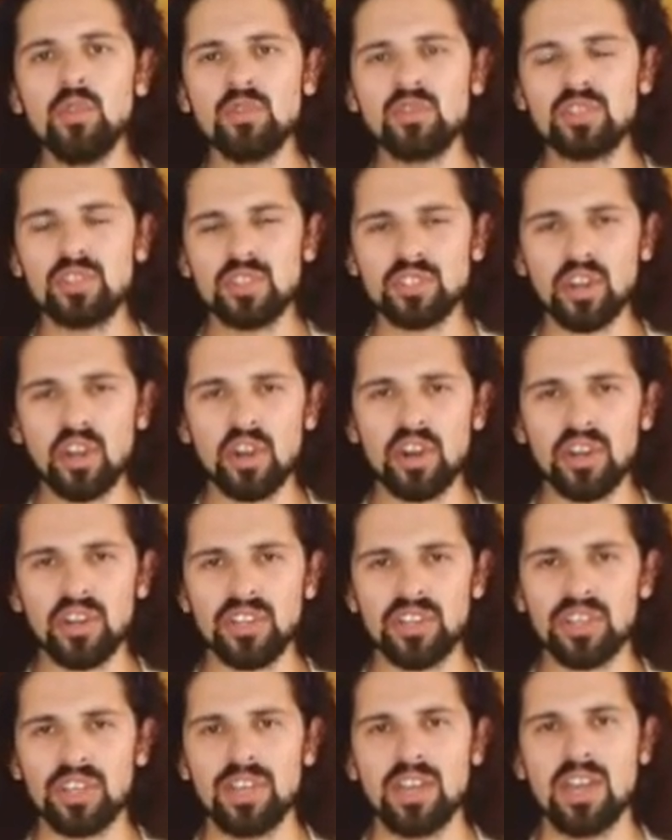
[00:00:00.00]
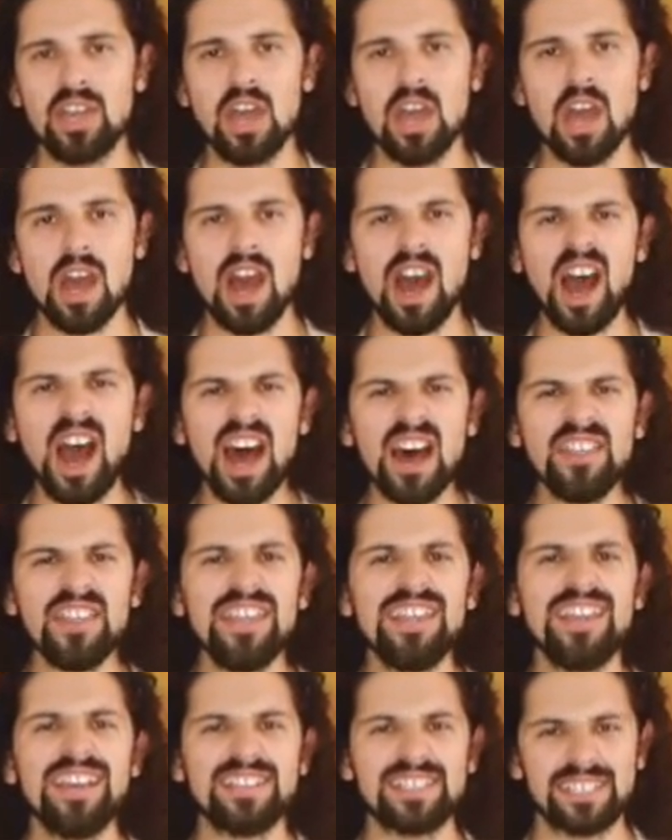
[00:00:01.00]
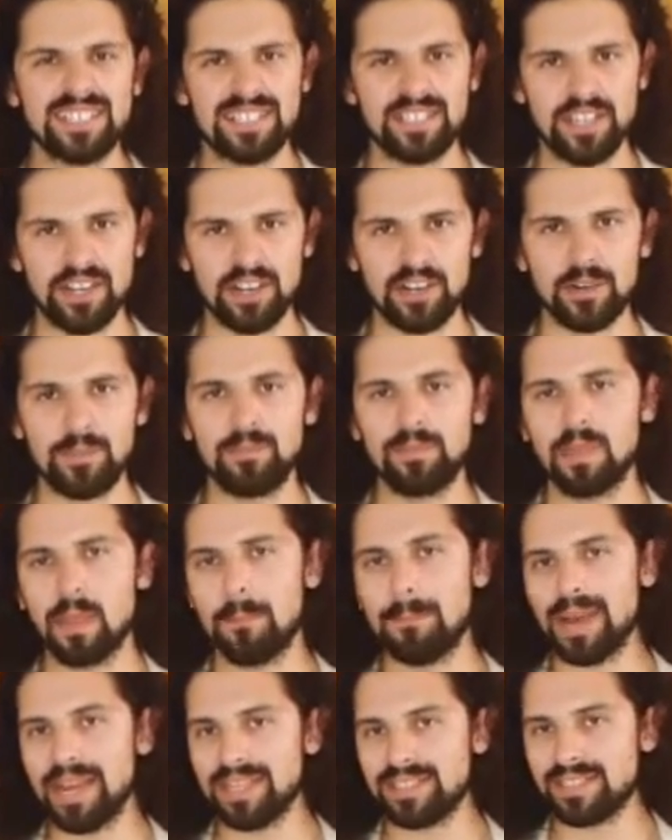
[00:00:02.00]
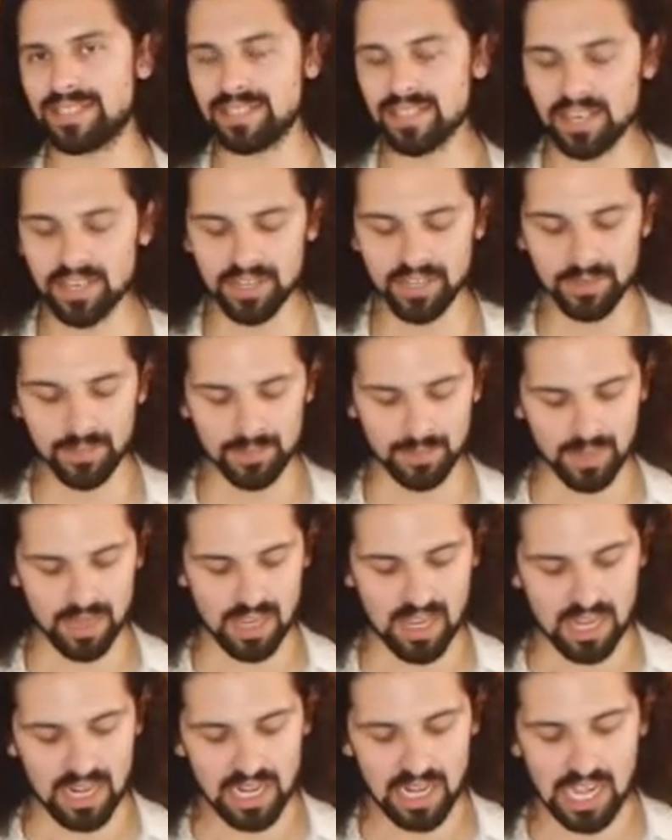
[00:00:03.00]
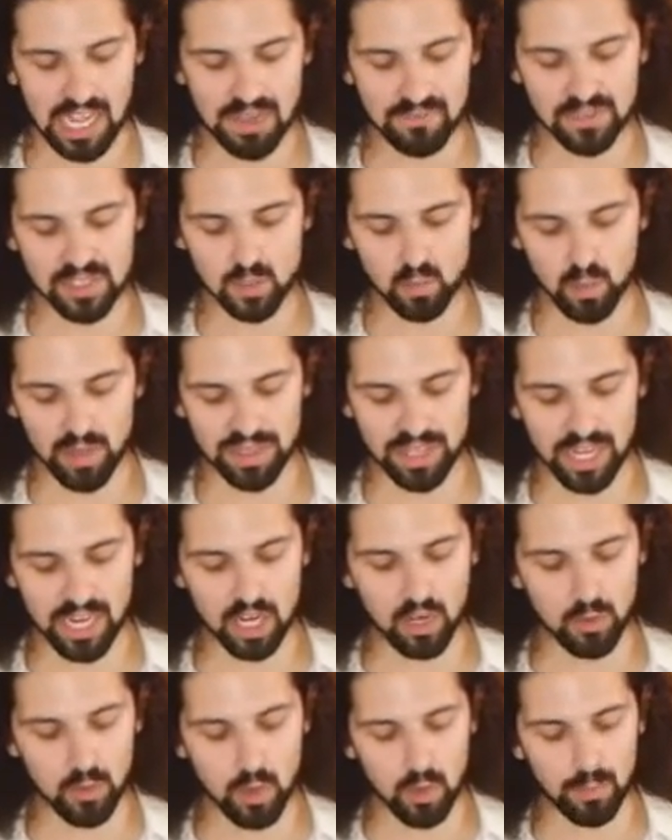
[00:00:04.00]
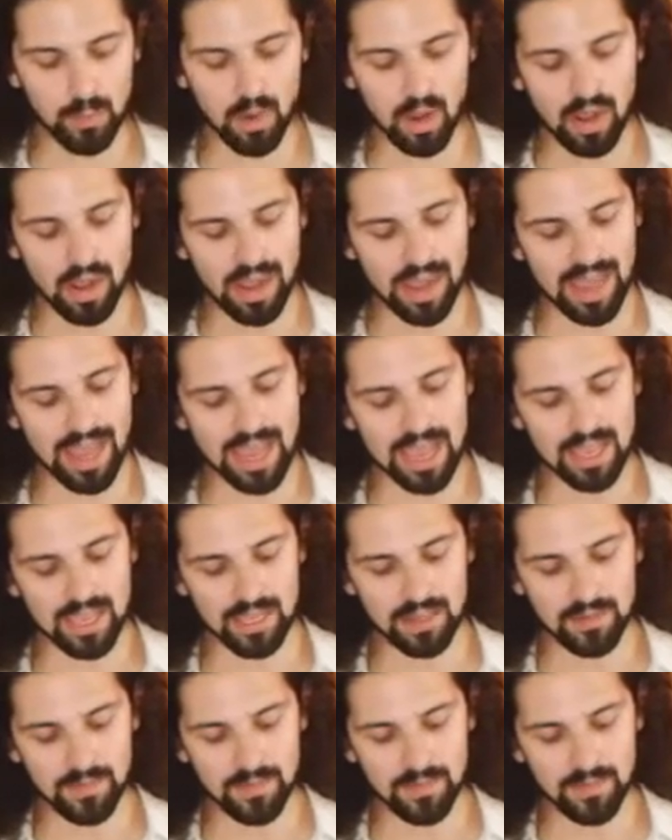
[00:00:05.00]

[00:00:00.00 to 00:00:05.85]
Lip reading: start adding snare. My snare lives within group A.